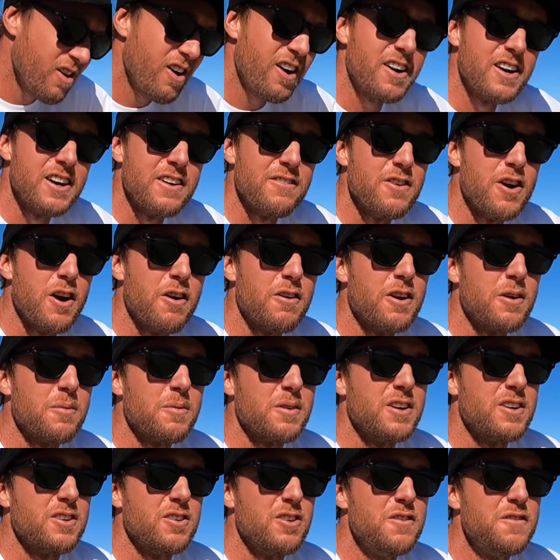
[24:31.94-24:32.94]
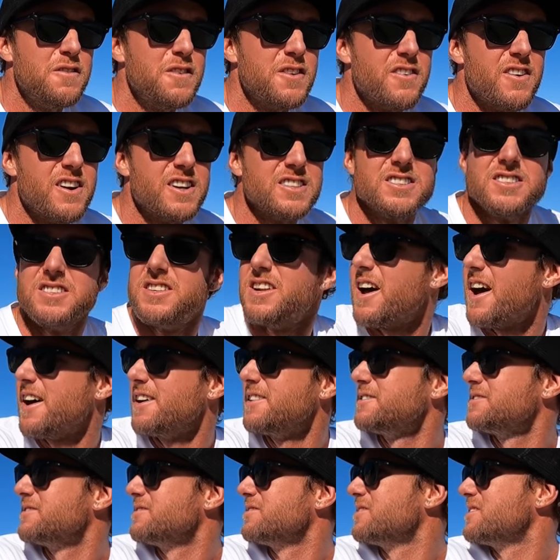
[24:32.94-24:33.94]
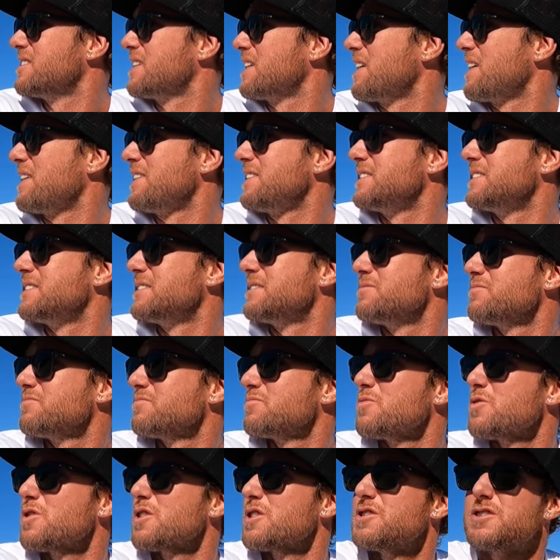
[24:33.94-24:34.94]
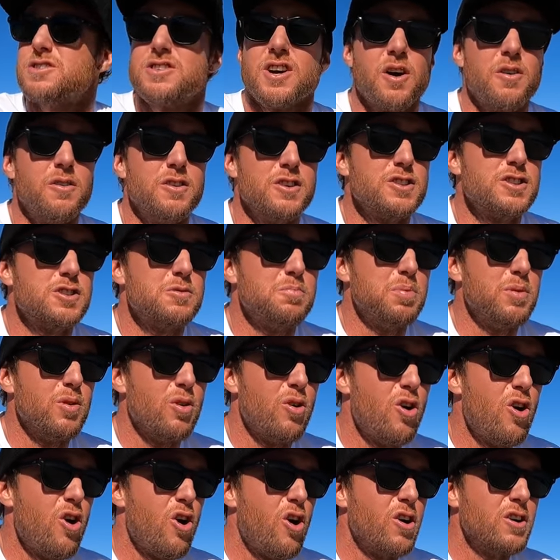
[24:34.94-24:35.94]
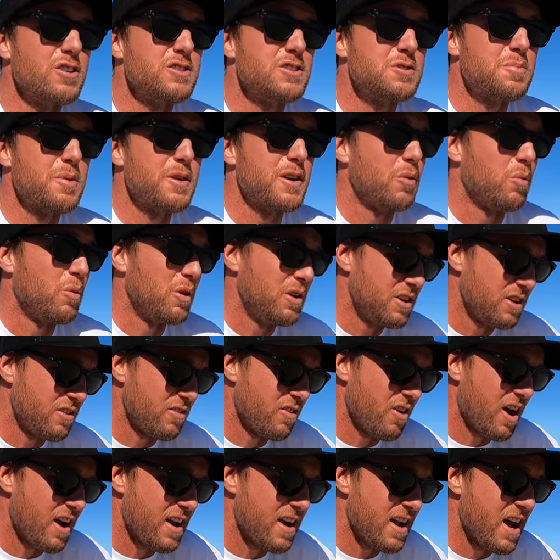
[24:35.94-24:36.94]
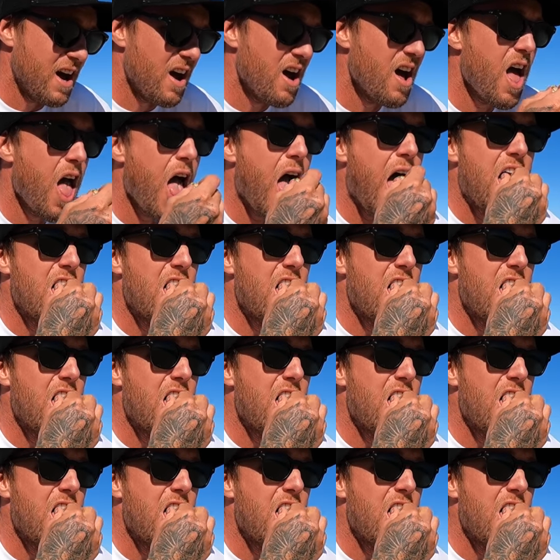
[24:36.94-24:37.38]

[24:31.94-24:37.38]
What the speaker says: I don't even know what I'm gonna do for the rest of the day. I'm just going to explore. It's pretty windy right now.